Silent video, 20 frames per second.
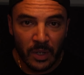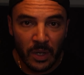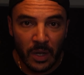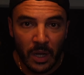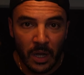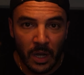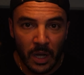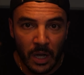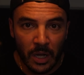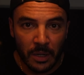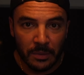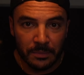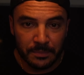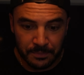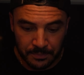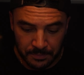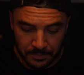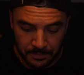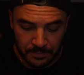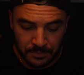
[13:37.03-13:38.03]
Let's
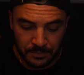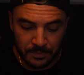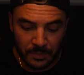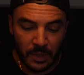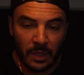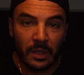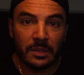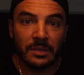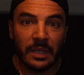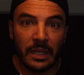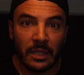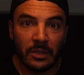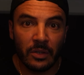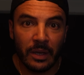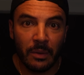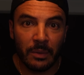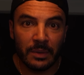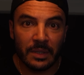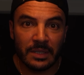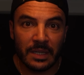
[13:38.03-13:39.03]
take a look at
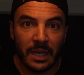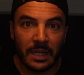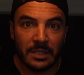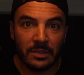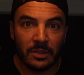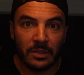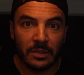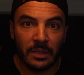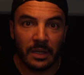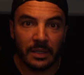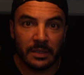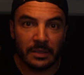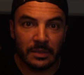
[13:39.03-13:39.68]
what these guys look like.